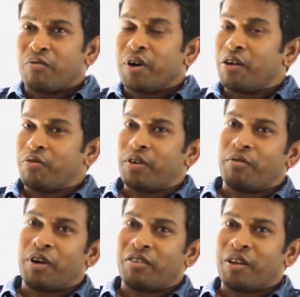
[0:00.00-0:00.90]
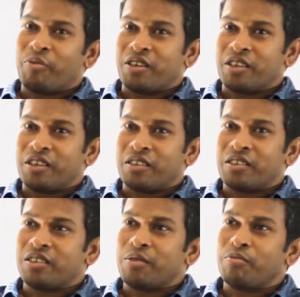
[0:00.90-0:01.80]
Very often what happens is
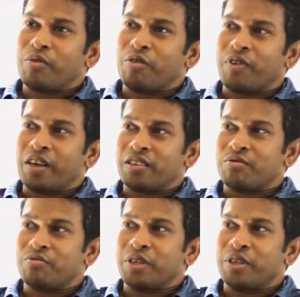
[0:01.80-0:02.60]
some of us,